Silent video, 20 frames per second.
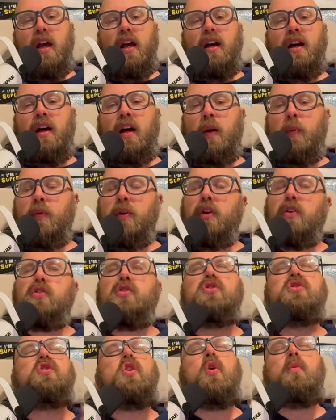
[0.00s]
Um, there are
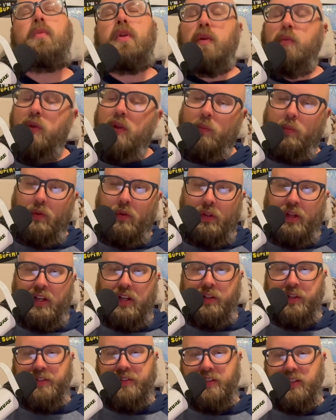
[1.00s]
so many people at
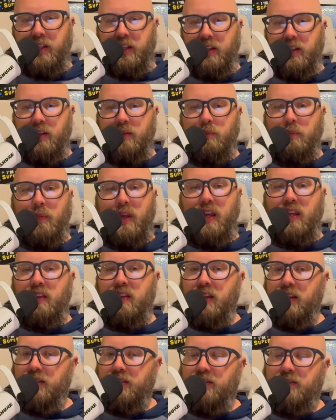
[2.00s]
Hill City that make
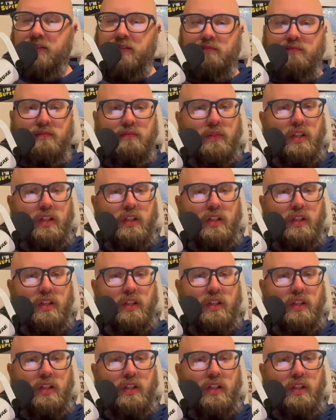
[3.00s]
things,